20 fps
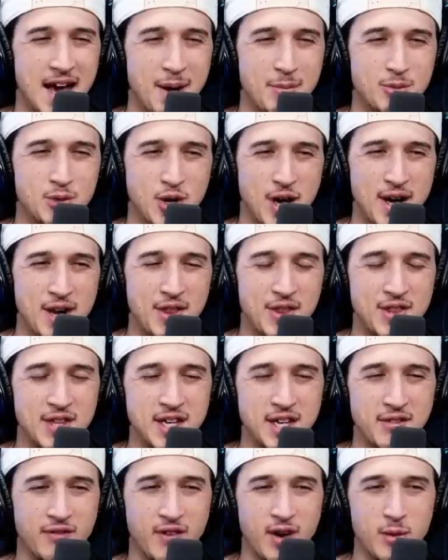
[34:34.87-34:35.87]
I'm trying to
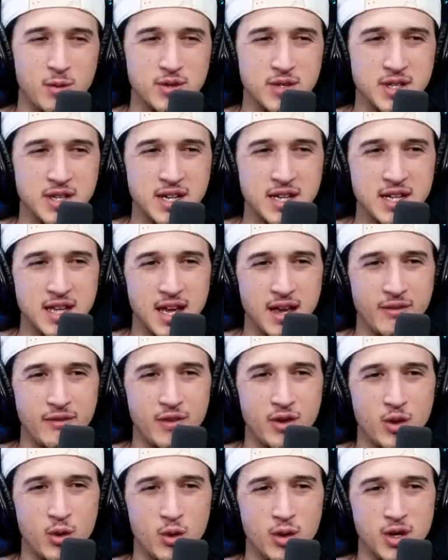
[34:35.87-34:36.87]
think if I was going to give
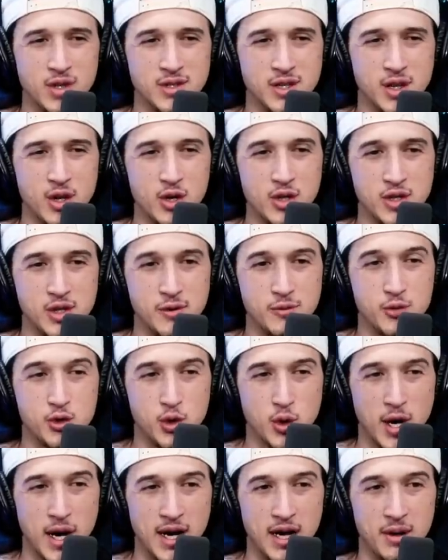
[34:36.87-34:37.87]
you, because I know you said you've
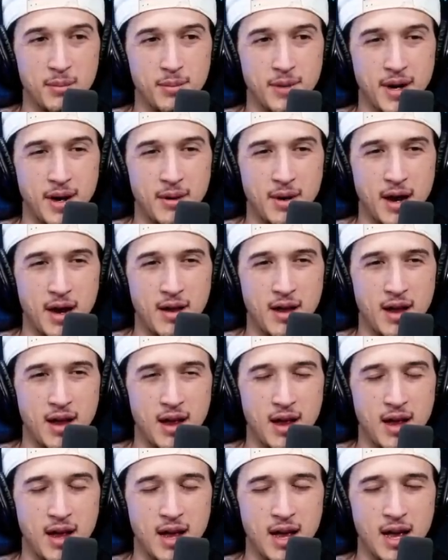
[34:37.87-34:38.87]
tried it, but I
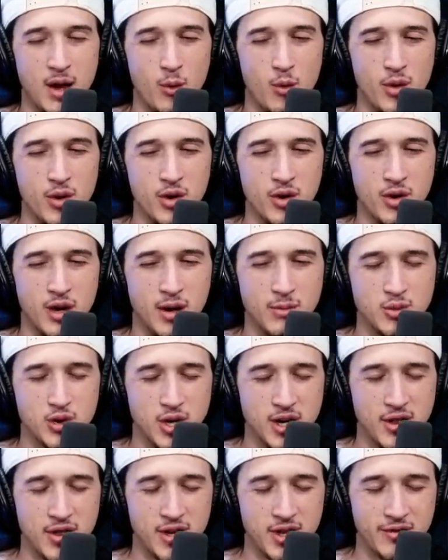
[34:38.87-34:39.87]
wonder, I'm
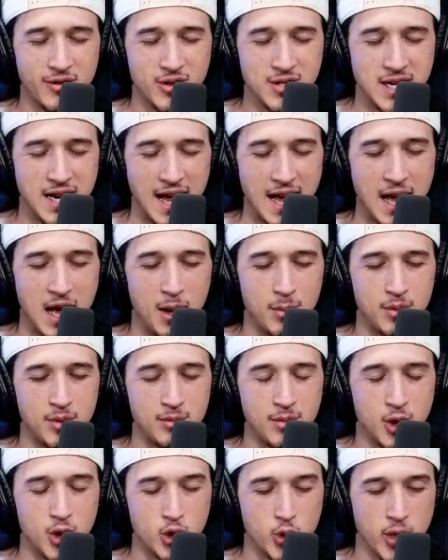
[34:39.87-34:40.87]
trying to think if there's an
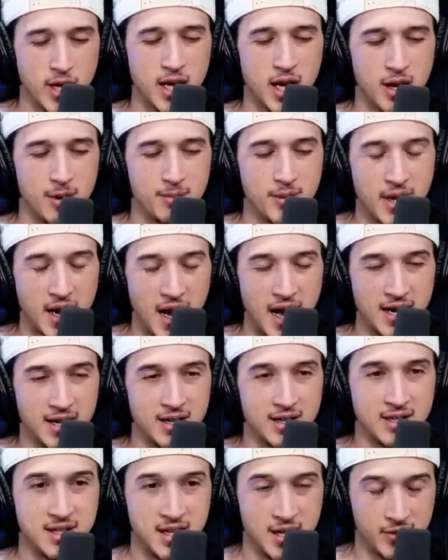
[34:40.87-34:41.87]
album, a Drake album that I
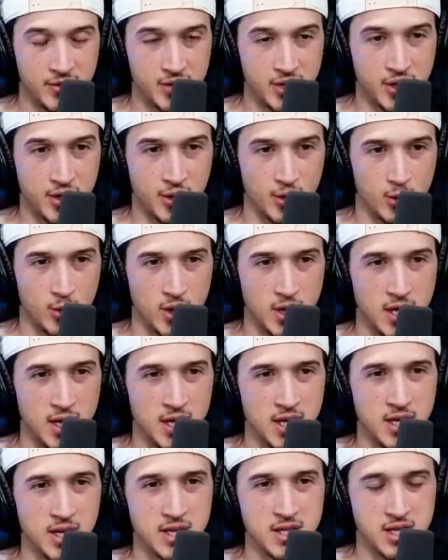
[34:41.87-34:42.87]
could give to you
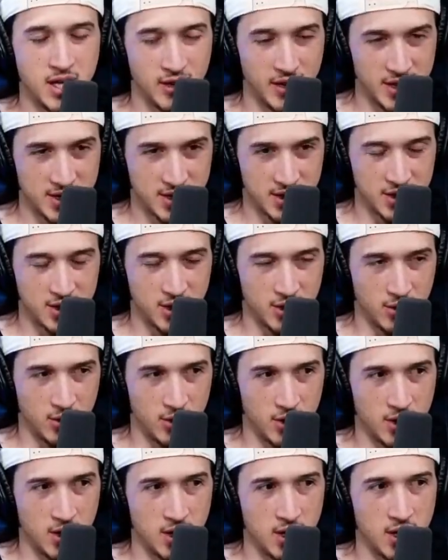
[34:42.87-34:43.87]
to listen to
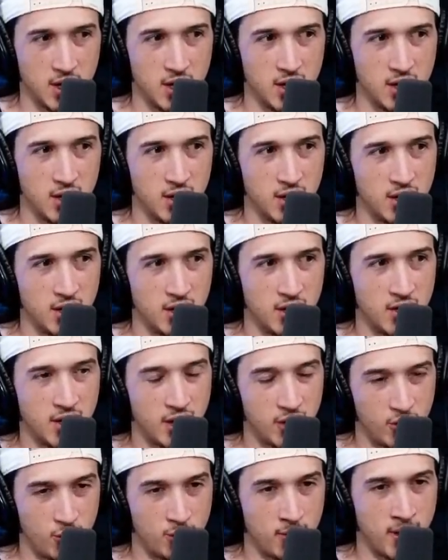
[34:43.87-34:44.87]

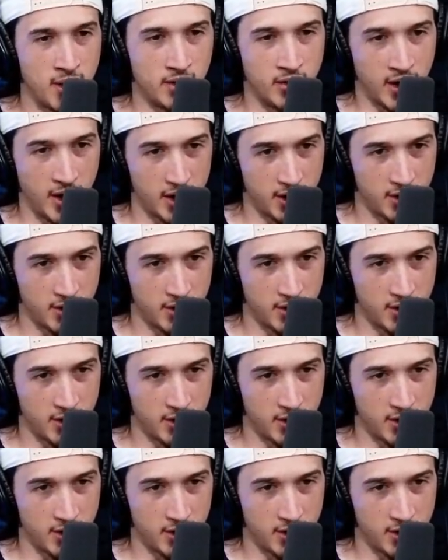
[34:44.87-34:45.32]
that you might like.